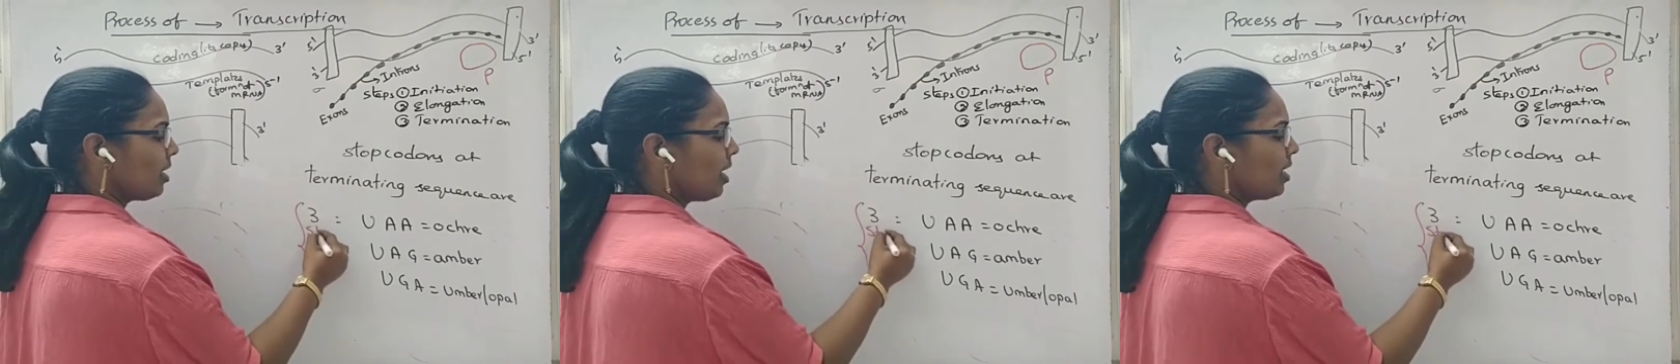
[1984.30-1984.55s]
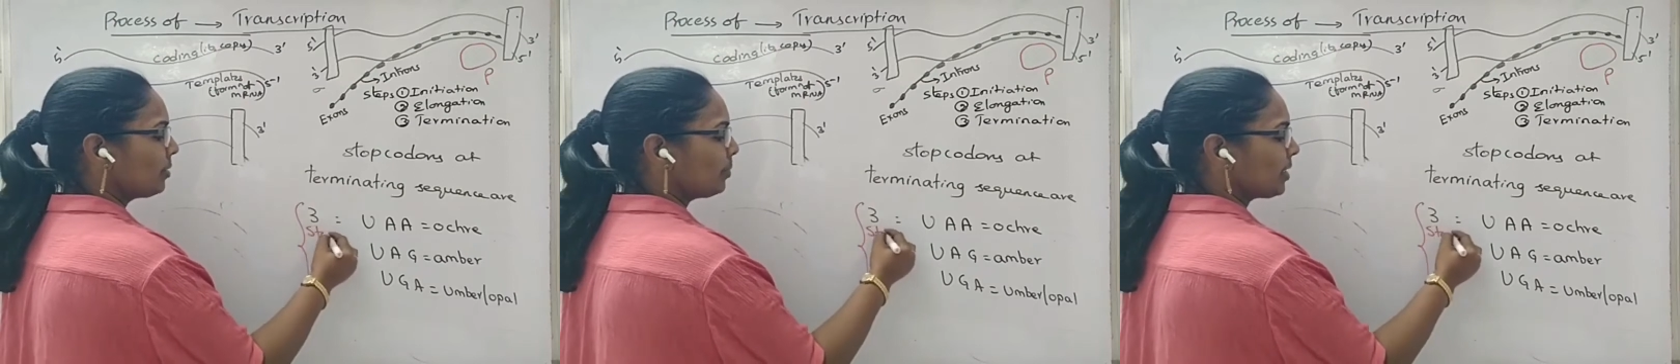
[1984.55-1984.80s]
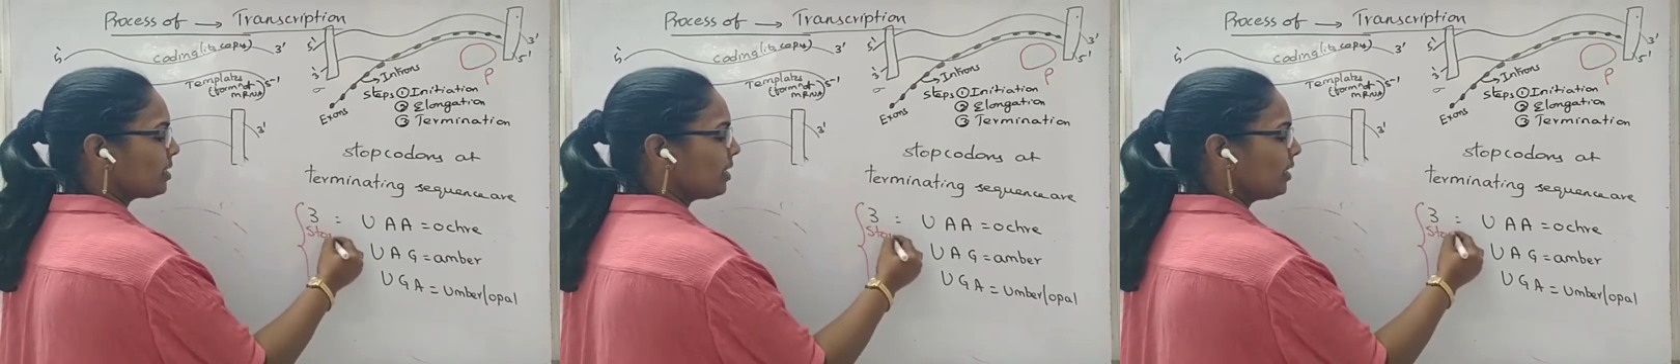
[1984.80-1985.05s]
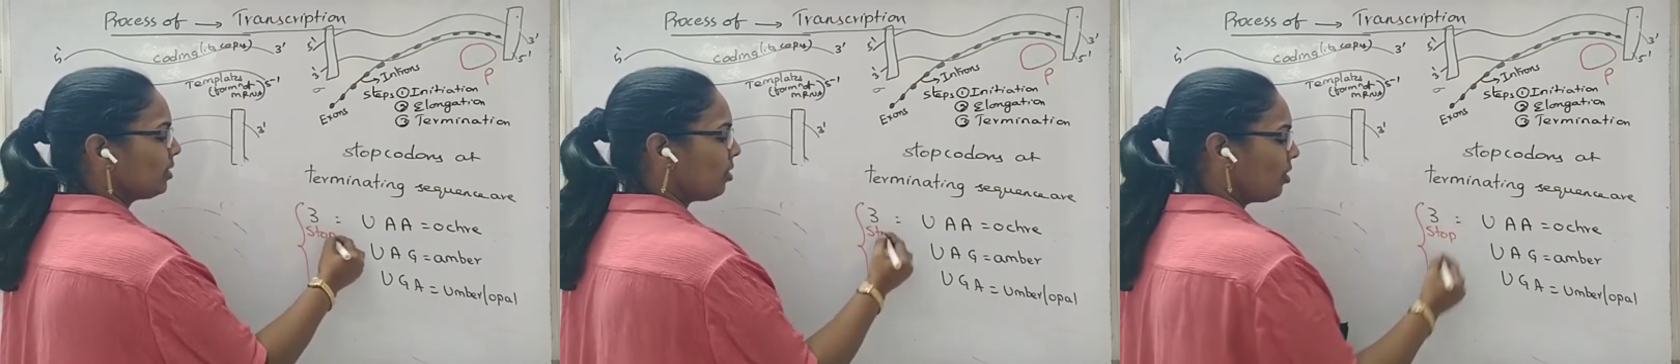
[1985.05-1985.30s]
are
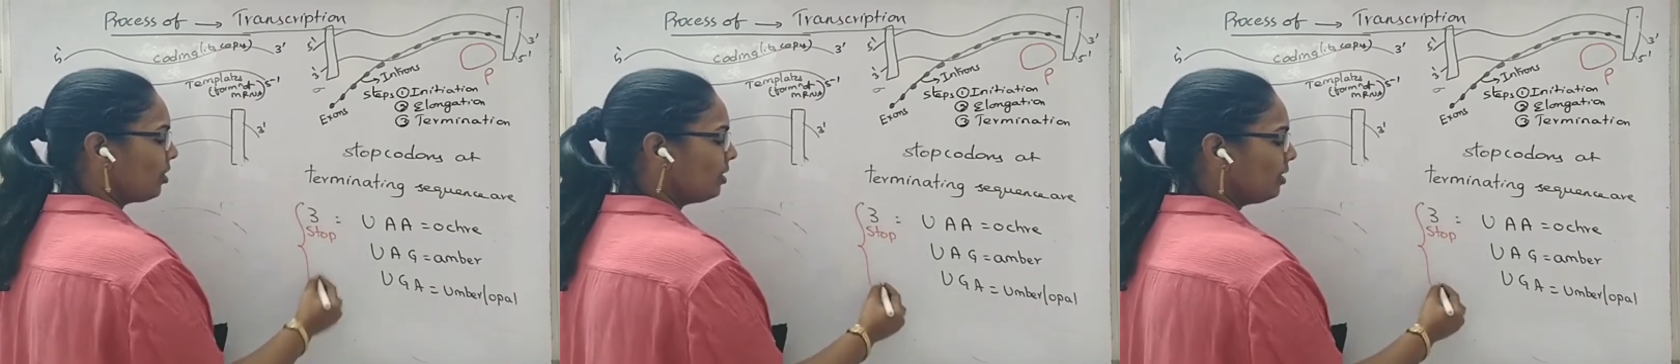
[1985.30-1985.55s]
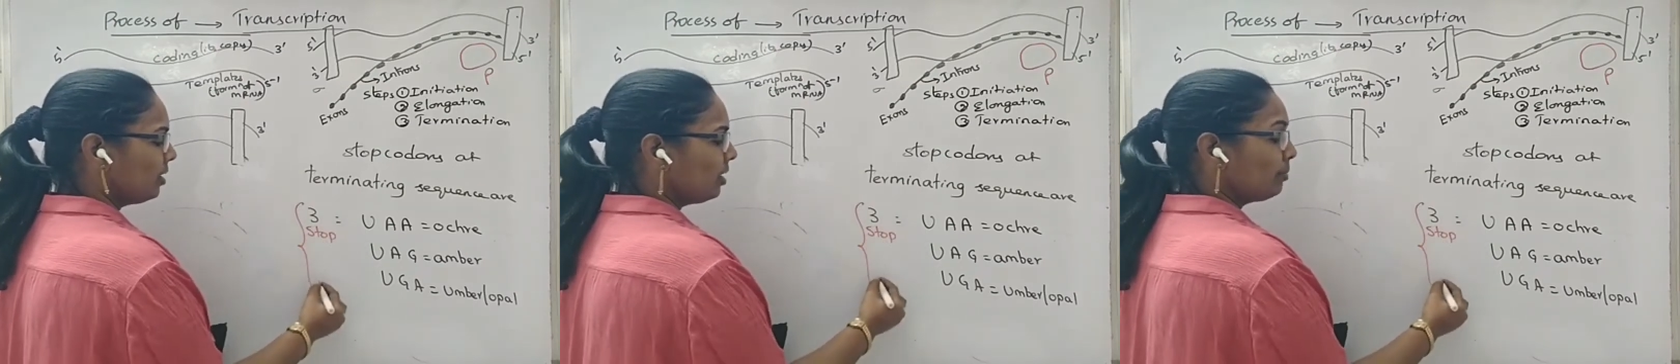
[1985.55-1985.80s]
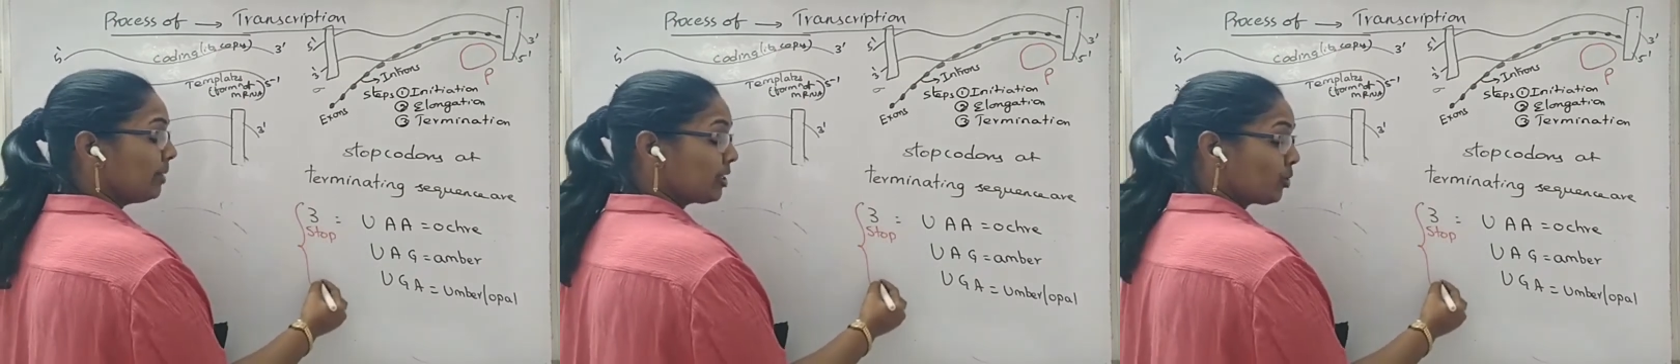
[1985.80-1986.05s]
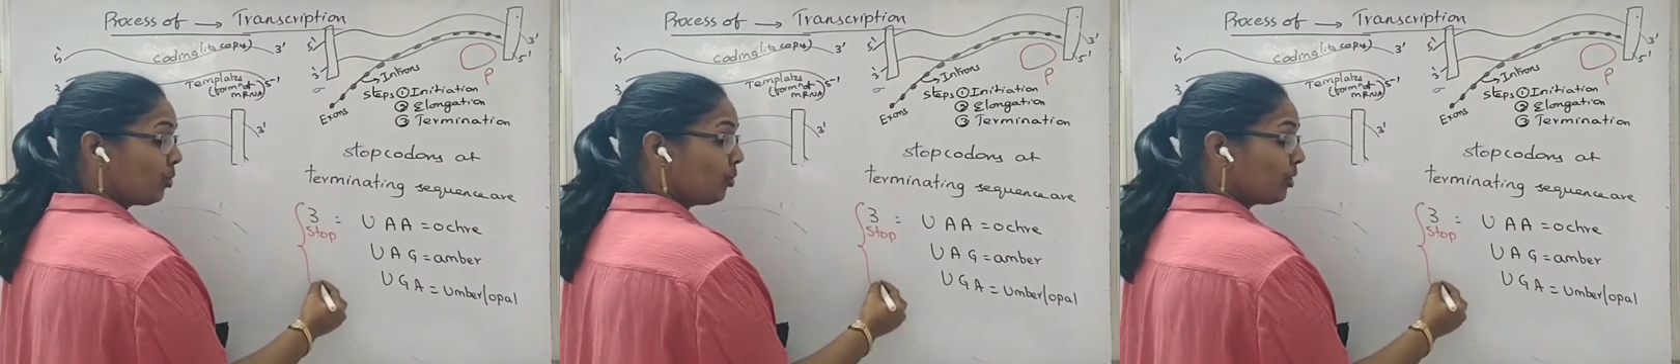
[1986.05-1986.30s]
present on, means
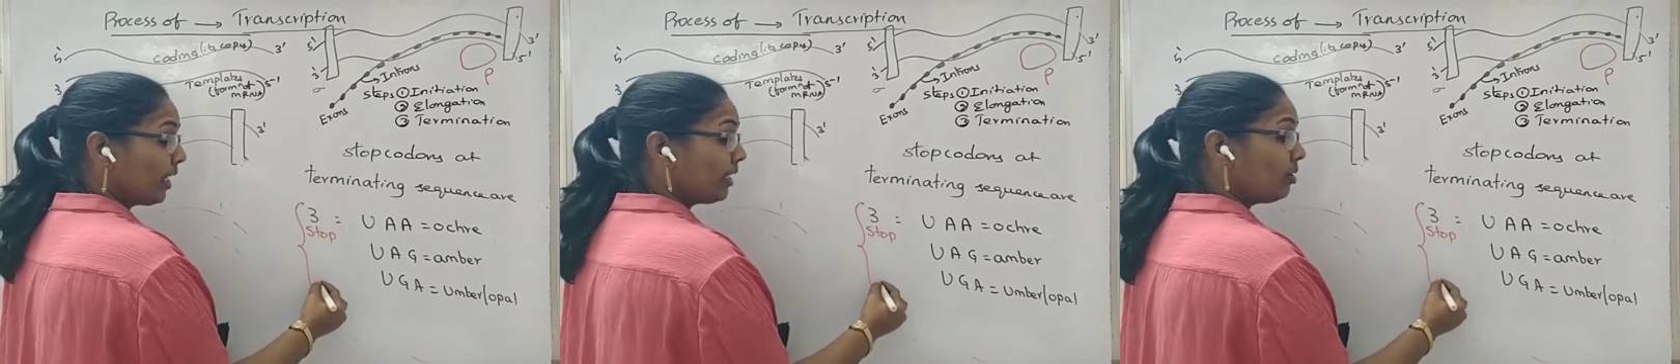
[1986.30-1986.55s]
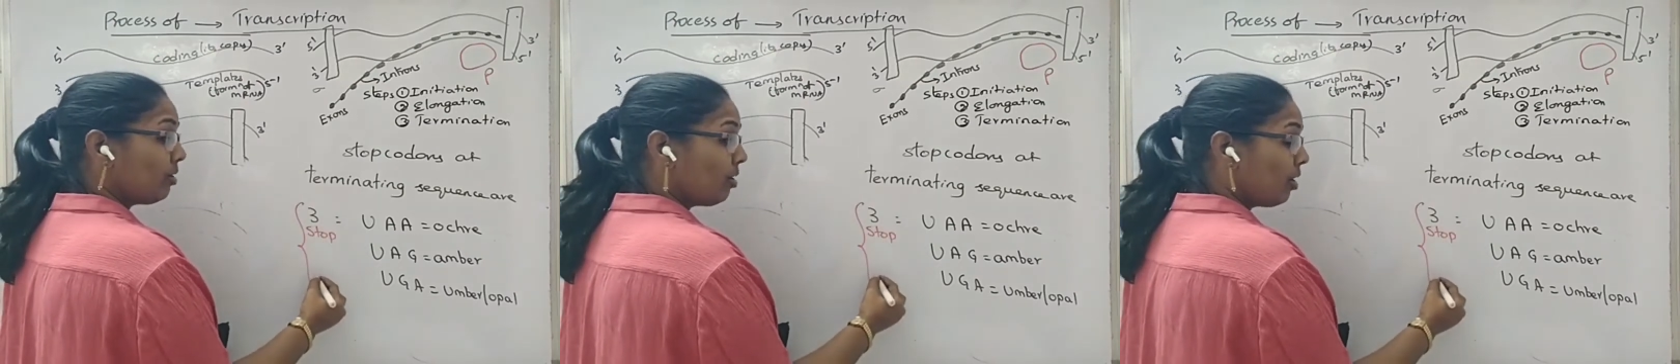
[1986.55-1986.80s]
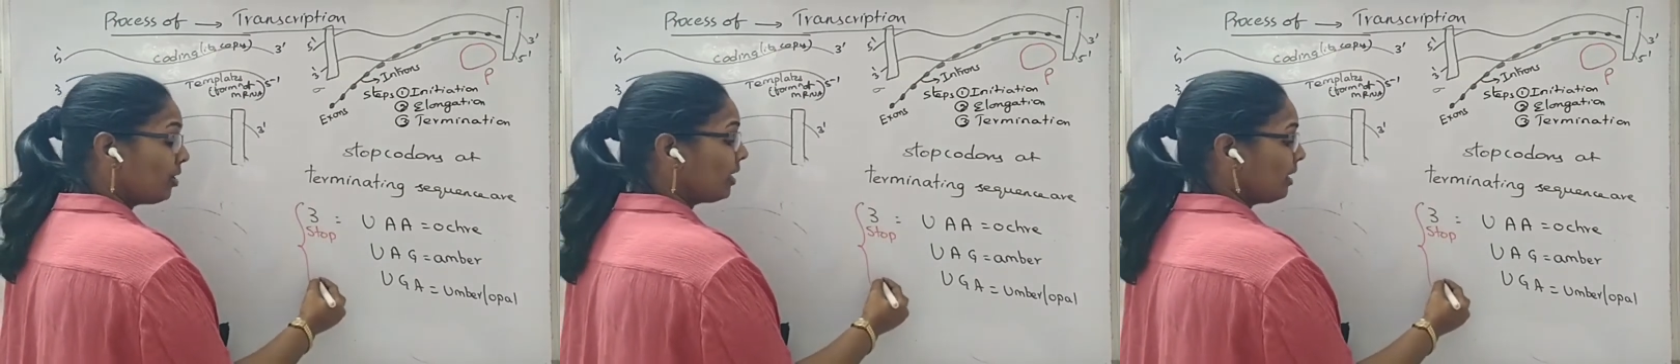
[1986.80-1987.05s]
coded on